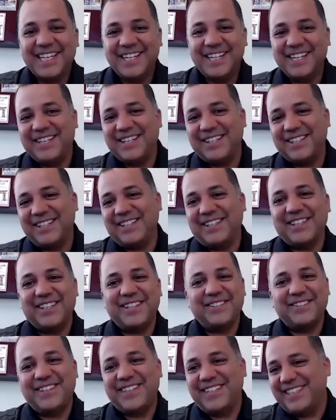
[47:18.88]
You could
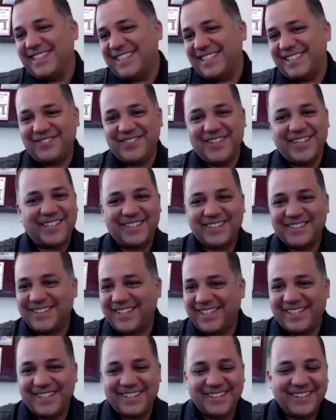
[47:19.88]
have done this better,
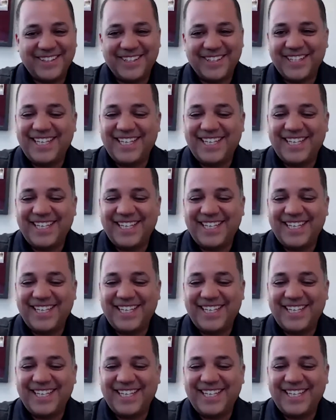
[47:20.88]
blah, blah.